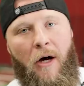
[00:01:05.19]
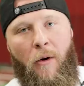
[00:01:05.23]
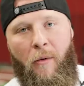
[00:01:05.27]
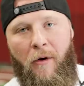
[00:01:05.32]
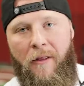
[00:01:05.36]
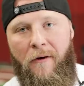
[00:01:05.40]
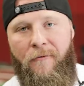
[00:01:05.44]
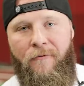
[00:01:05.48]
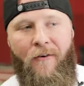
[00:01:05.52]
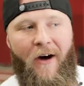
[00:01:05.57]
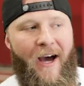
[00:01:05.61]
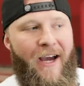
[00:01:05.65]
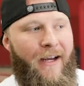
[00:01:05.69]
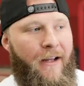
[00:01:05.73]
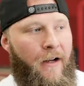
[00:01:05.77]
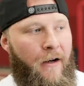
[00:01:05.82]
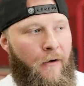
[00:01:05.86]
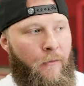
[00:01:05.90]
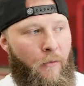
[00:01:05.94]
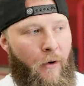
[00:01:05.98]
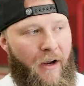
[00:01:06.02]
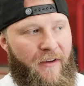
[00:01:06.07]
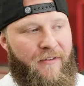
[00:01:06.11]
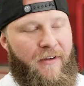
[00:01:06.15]
done with a fight
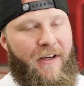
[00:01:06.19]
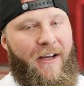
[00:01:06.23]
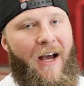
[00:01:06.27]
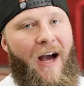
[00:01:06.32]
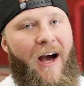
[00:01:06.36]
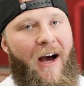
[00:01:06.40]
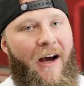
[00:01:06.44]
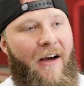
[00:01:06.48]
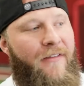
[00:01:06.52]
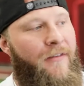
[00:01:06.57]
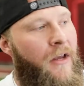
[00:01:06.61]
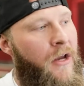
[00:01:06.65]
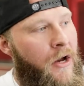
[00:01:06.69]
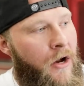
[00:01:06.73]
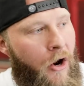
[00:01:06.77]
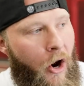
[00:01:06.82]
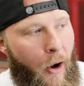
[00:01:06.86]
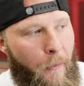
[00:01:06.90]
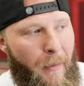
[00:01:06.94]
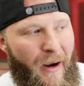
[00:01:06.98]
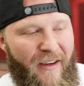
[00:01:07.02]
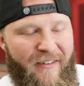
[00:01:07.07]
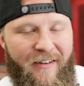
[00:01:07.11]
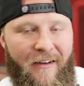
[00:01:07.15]
and the rest of the guys
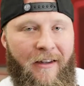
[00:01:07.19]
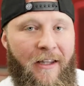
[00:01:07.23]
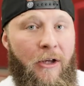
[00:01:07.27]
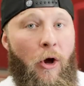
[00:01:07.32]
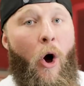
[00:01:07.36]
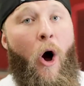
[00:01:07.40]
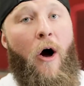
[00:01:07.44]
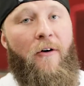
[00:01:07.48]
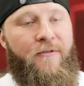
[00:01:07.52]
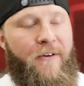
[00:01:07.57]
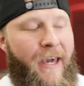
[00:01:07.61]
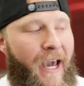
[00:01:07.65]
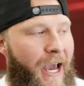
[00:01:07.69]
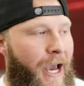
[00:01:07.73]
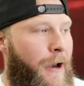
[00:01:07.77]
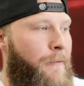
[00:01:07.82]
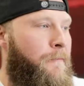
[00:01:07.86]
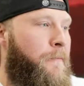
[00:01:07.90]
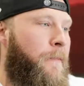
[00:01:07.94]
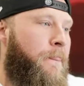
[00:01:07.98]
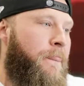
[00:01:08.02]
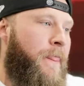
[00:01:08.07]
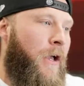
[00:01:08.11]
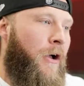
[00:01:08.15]
are basically off
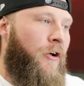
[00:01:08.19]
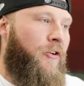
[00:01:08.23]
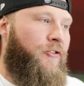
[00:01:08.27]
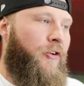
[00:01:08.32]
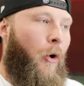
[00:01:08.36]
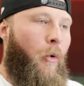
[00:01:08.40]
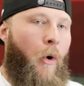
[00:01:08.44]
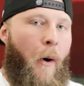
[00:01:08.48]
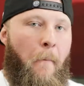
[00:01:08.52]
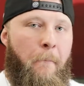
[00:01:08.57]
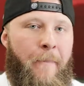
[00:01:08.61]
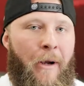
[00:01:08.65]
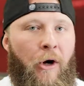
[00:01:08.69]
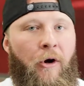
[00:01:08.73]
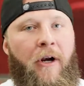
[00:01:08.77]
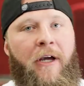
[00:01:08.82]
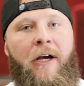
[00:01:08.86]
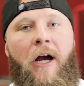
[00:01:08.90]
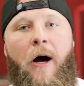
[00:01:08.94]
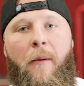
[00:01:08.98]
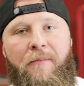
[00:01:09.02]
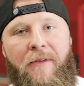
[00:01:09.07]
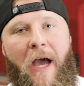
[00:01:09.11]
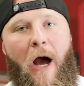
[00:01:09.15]
camp. So we're
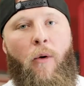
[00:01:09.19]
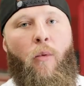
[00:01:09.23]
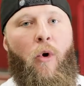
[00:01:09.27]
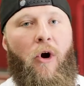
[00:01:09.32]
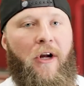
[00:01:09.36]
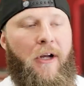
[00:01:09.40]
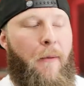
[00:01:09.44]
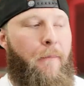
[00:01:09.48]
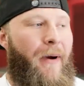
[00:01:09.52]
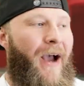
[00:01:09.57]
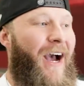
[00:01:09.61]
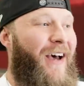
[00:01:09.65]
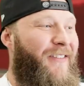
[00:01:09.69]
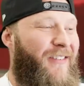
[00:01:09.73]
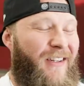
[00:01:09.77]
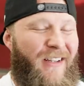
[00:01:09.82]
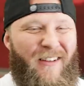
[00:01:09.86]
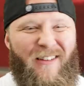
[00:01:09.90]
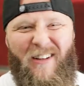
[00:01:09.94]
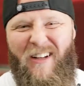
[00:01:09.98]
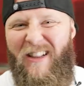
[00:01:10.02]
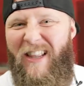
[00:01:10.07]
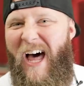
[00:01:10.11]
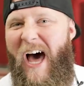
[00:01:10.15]
building up that work
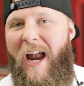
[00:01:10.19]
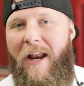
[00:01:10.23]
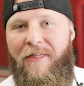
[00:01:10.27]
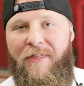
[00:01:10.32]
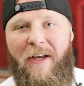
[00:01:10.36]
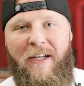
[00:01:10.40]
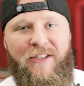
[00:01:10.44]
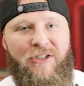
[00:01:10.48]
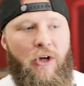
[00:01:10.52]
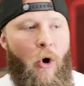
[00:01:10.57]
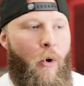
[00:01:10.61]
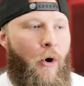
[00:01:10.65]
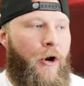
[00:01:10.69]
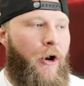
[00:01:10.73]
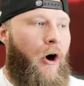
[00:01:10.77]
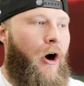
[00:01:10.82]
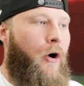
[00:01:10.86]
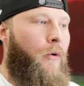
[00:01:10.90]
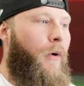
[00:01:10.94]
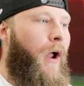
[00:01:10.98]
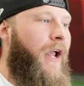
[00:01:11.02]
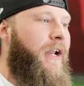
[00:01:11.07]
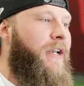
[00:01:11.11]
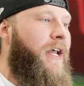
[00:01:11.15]
capacity. A lot of things going
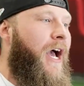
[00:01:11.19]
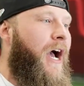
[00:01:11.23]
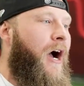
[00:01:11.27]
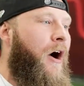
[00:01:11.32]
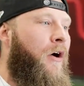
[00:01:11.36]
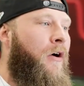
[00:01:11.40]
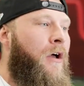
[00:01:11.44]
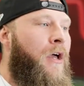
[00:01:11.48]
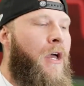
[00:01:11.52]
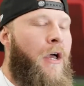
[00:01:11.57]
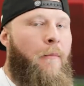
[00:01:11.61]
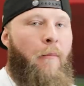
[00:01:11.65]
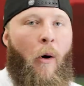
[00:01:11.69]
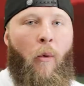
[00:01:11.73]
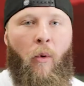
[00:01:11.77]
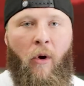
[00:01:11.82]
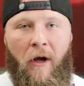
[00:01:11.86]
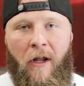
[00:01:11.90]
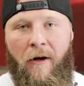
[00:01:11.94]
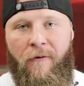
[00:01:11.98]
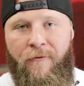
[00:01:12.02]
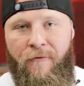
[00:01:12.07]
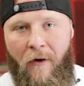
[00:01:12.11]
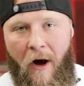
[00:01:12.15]
on right now, but
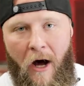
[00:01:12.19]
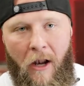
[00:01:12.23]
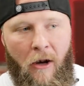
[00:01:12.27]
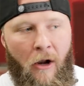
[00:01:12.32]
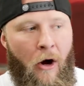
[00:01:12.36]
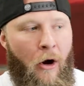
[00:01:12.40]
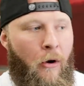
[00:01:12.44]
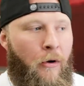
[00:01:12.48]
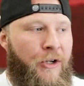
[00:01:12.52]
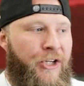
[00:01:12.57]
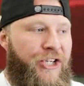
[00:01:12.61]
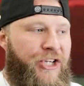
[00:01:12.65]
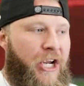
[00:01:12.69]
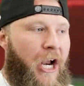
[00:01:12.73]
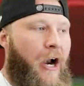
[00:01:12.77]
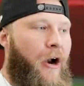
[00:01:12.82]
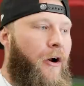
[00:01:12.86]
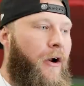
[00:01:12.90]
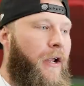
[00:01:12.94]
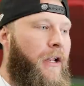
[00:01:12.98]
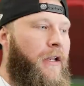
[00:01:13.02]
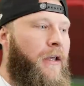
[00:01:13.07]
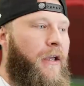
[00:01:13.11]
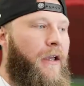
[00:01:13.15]
we're gonna follow
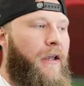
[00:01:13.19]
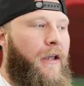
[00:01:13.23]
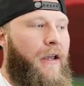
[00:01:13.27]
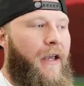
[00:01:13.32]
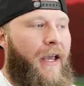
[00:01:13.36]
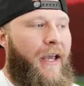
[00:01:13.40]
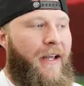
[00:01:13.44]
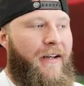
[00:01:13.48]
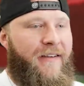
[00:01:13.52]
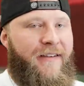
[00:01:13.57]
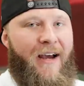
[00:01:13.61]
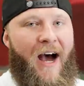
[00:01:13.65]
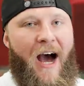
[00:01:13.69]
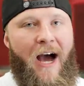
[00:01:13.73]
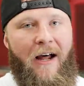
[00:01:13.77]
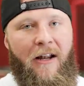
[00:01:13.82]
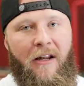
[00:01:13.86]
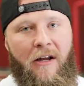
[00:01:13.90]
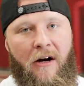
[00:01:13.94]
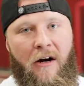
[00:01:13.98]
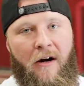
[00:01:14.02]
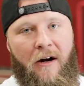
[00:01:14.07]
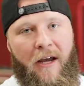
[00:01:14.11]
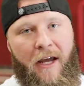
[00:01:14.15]
Jared and
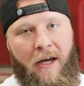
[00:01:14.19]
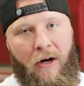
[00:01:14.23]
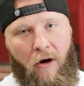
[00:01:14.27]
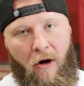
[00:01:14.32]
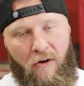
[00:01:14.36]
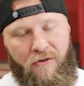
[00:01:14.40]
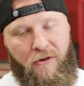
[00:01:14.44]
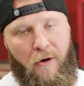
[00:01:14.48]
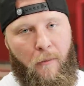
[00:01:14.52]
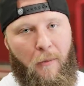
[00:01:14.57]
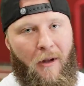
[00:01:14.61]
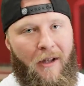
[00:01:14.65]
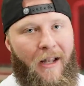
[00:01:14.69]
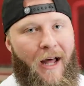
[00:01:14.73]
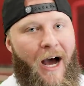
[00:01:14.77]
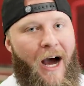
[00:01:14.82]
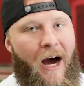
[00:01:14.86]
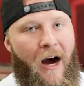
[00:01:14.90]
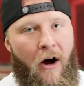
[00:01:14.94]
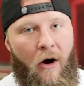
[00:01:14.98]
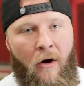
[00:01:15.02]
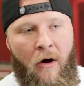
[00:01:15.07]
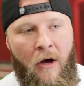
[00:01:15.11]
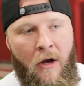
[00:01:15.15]
Tyler and also
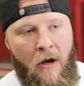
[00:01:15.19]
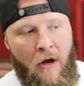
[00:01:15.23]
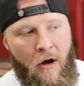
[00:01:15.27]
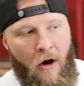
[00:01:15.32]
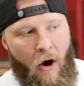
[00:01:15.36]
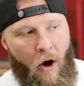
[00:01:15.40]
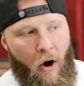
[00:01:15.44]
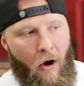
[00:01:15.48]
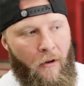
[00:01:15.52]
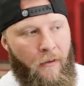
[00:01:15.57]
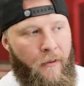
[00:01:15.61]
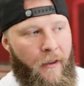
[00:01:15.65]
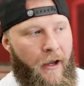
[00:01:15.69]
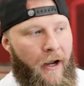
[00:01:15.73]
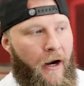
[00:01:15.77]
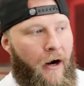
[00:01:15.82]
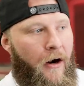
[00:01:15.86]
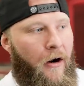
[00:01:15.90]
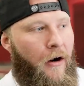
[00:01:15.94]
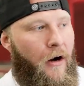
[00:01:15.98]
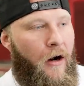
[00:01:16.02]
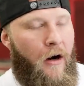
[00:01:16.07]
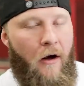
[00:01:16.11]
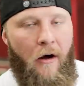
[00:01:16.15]
Bilal on
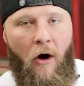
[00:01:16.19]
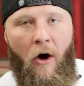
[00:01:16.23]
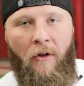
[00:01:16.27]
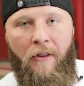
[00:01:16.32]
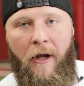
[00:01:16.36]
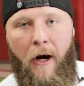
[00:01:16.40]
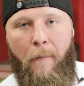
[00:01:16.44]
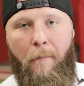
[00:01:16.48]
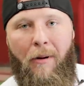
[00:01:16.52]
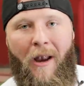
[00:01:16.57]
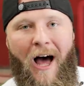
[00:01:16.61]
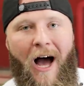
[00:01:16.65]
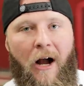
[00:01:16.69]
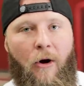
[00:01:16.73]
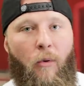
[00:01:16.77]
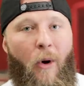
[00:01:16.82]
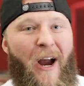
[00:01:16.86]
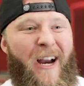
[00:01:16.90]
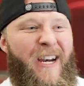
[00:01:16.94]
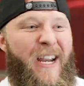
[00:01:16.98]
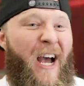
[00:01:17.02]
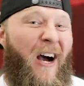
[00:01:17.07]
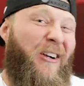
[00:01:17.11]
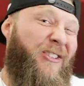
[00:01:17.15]
their block
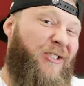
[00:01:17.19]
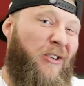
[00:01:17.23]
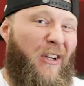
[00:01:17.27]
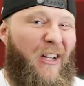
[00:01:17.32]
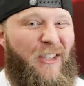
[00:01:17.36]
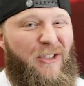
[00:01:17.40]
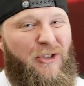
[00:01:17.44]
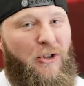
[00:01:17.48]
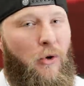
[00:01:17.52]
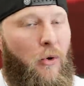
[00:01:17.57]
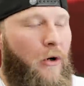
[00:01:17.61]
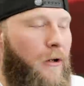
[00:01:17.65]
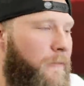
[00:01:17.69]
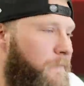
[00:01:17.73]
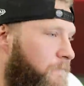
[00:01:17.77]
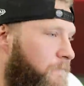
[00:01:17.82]
right now. So let's do it.